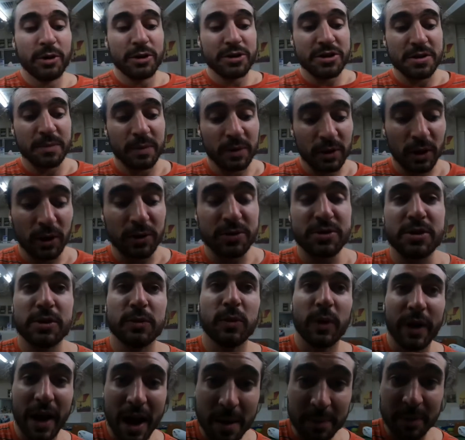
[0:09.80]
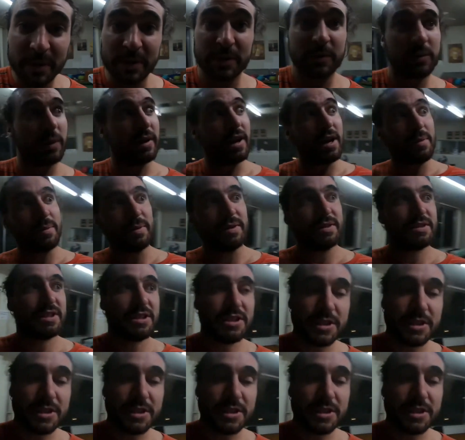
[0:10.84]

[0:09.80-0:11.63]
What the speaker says: Who does it belong to? What happened? What happened?